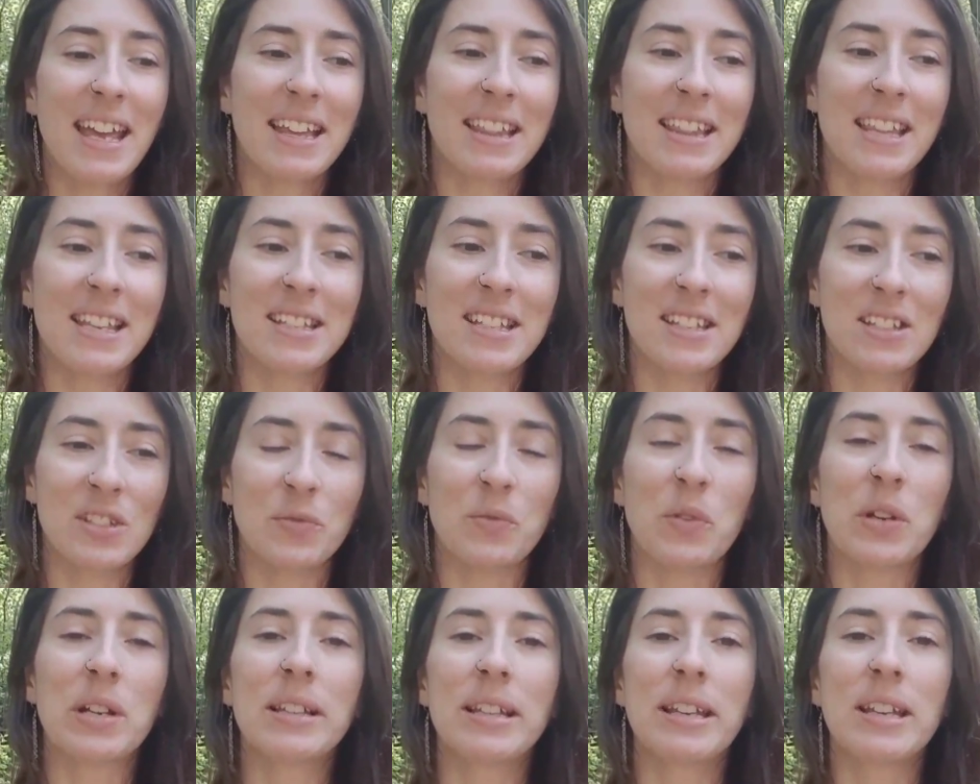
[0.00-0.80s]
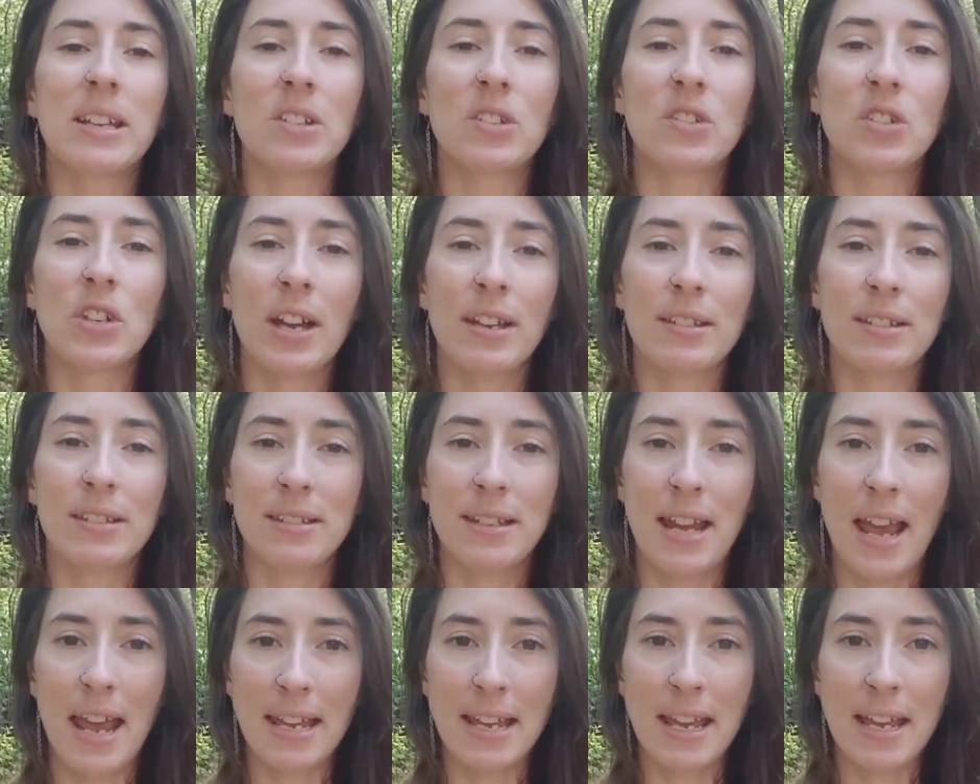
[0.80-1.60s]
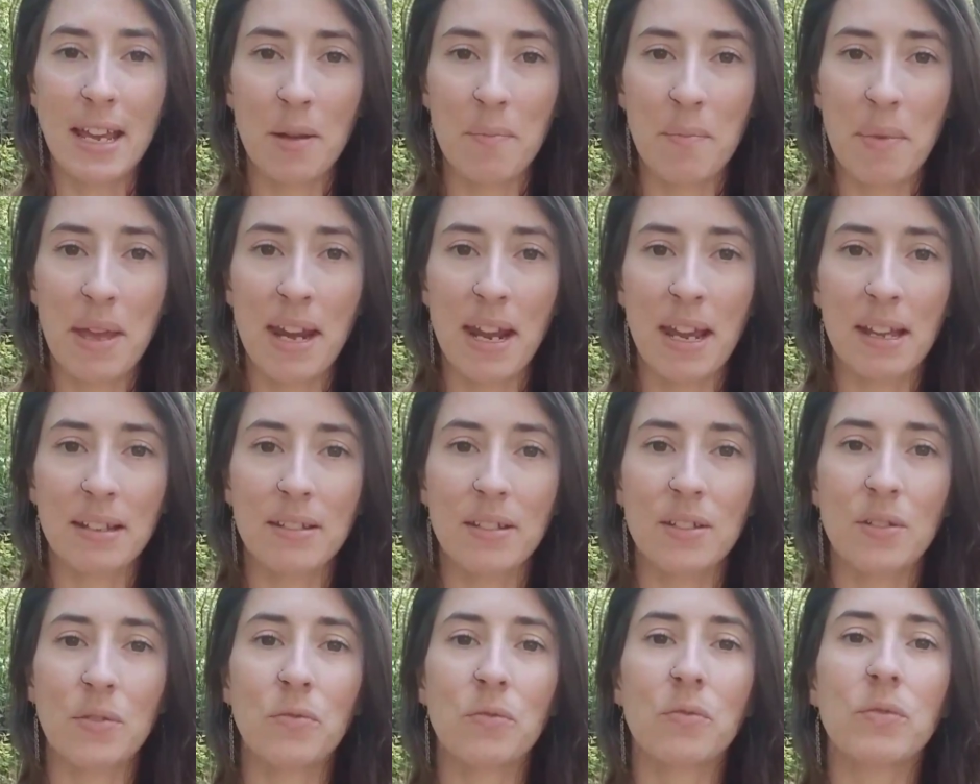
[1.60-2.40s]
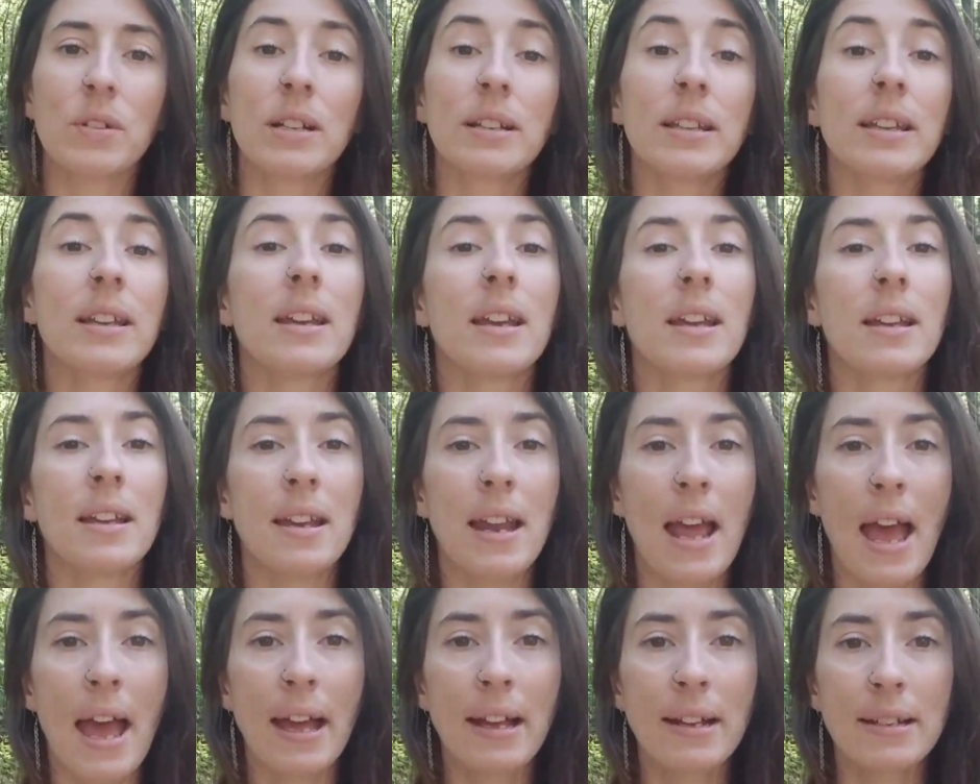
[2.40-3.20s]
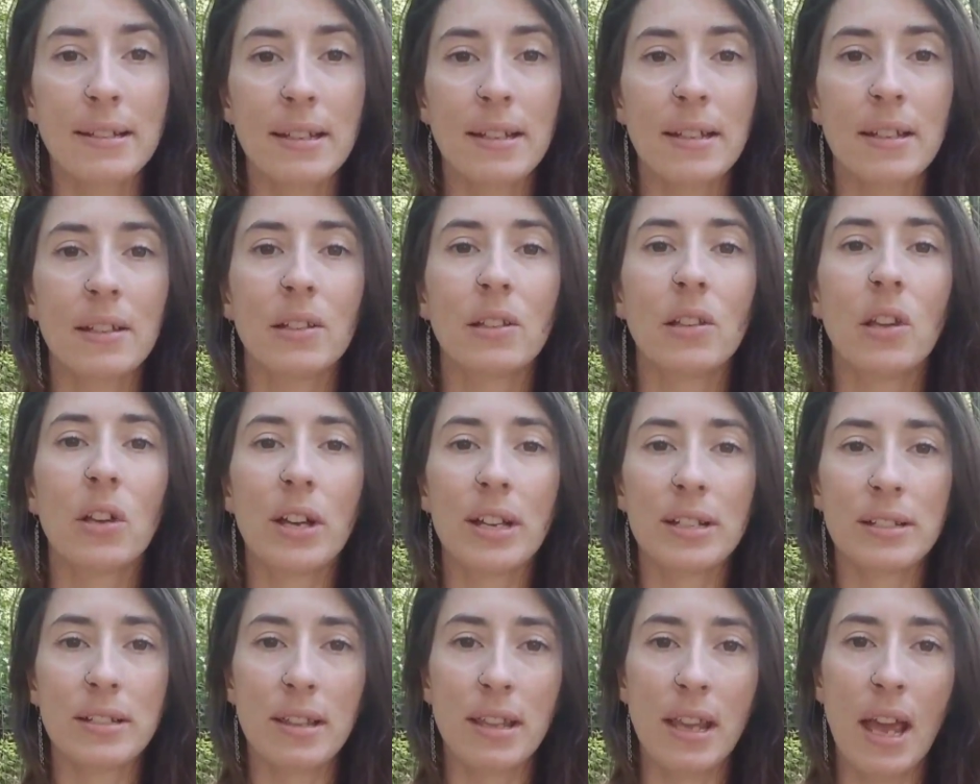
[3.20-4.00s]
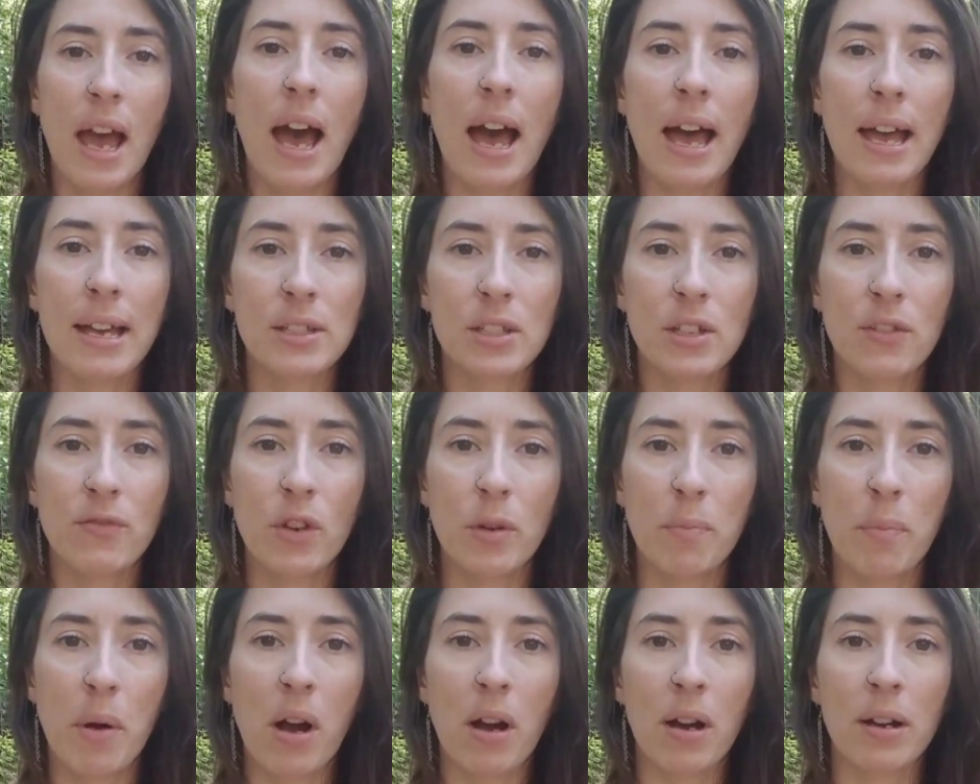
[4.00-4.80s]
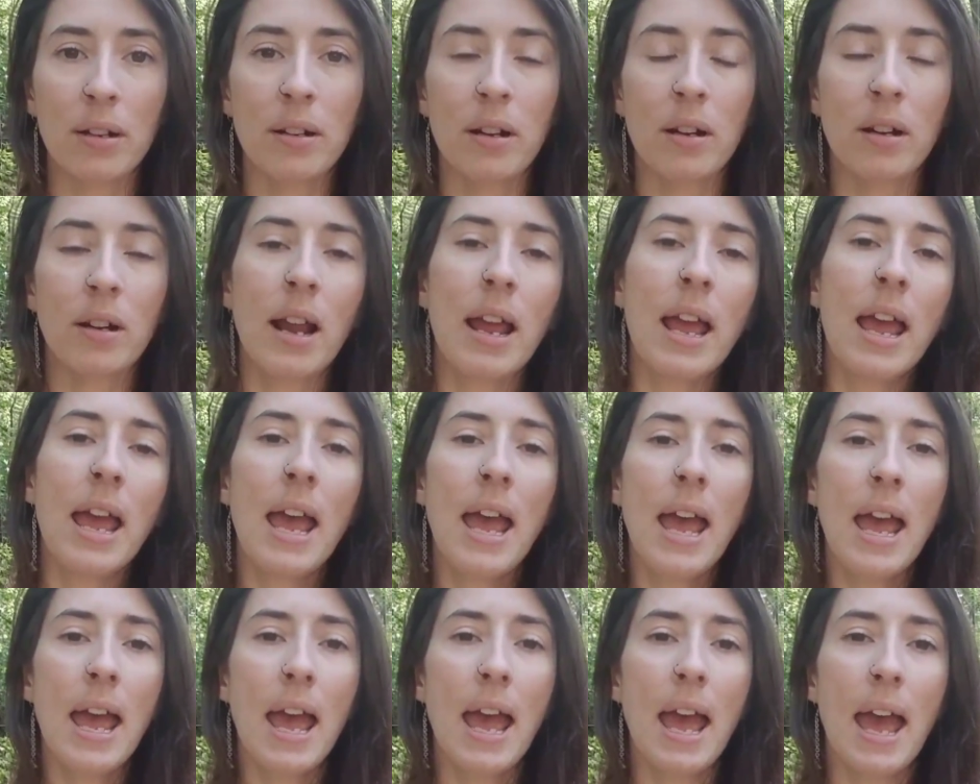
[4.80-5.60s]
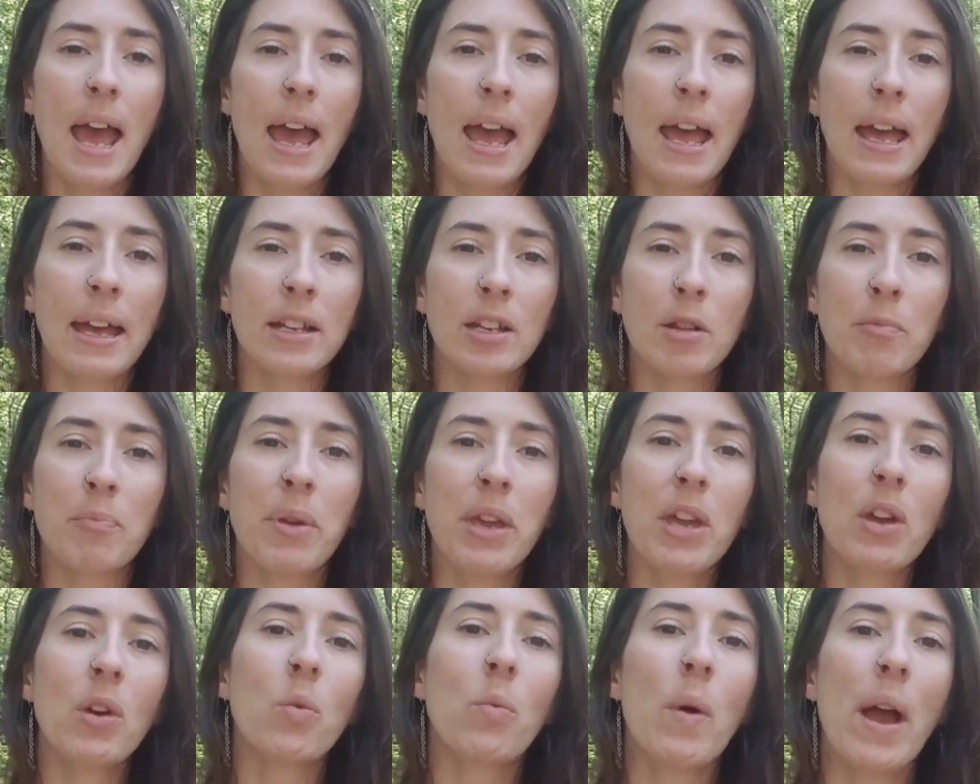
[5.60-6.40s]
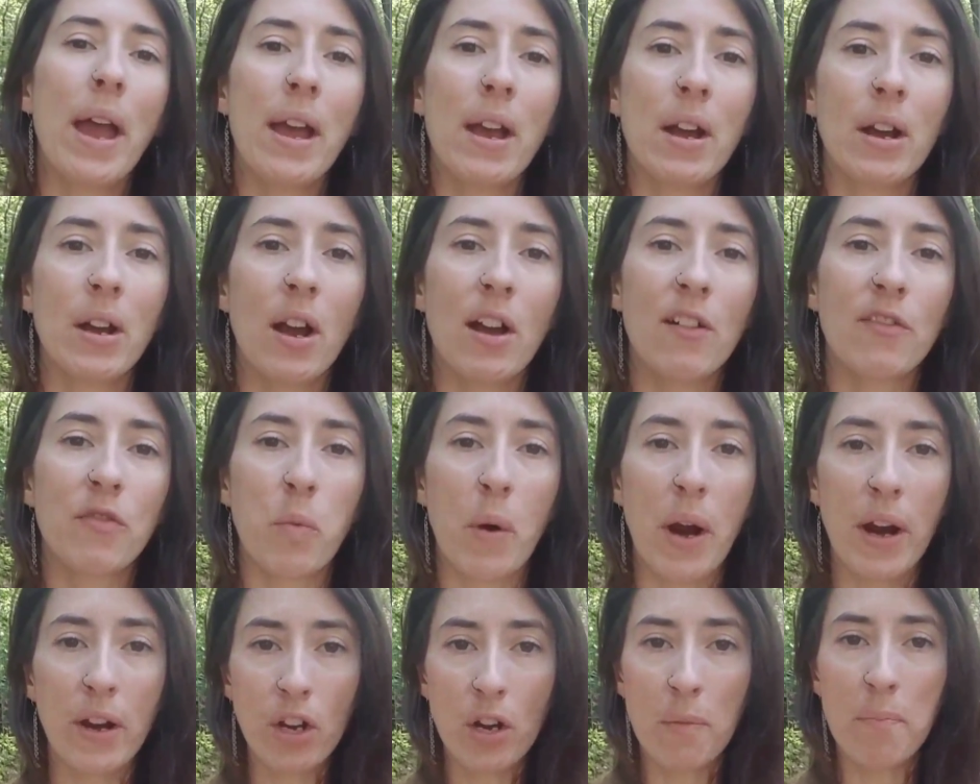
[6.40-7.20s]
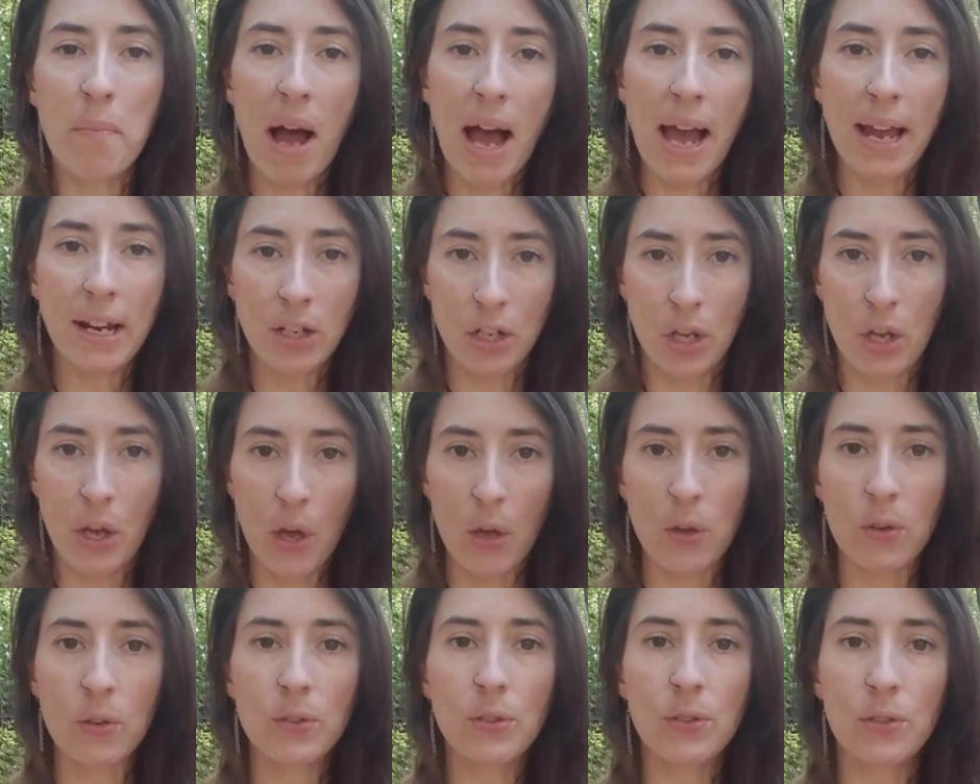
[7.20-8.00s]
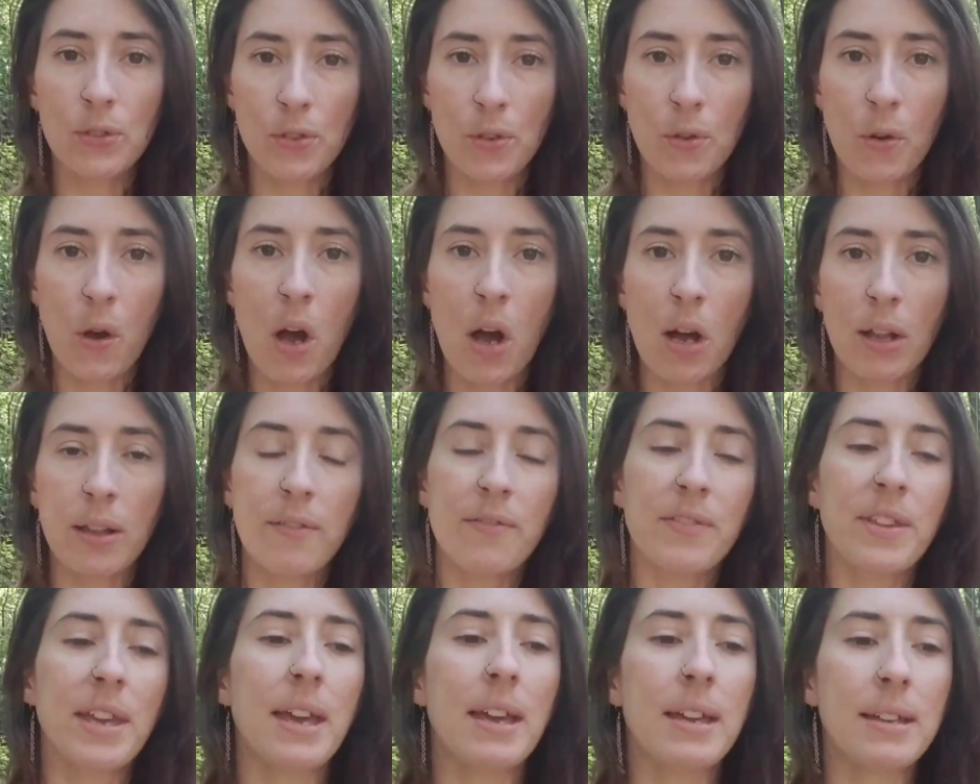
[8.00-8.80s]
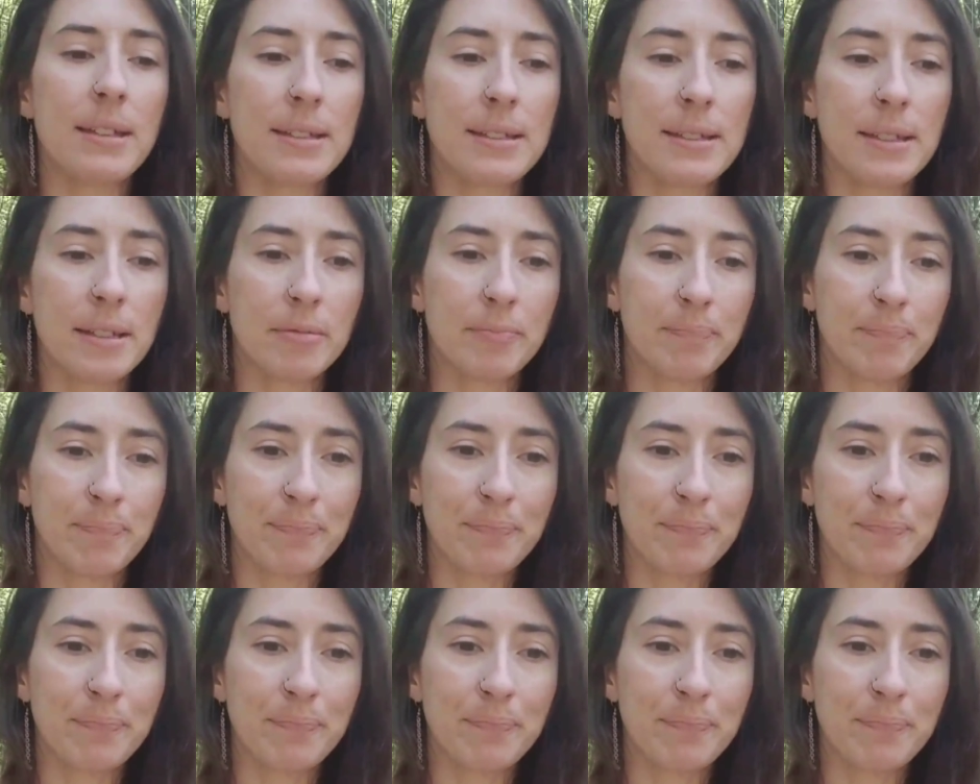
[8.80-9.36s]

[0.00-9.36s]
This is really just taking a minute to really connect, look into the eyes of your partner, and be aware of where your mind goes through all of this.